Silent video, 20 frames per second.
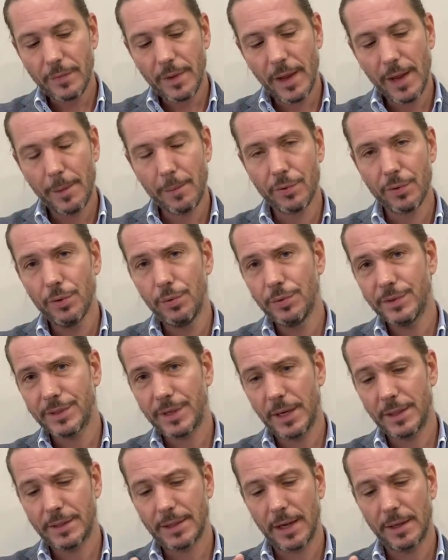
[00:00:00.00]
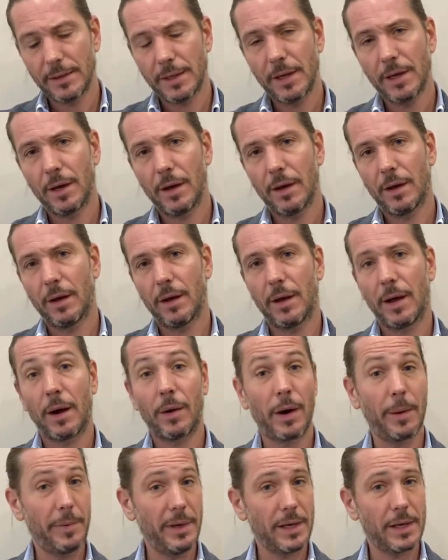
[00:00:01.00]
Hebrew, Satan,
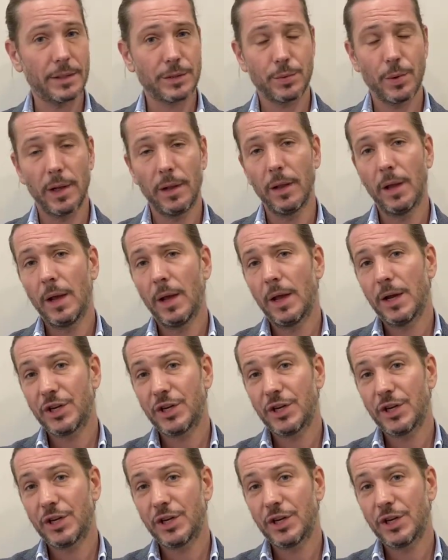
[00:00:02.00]
Arabic as well,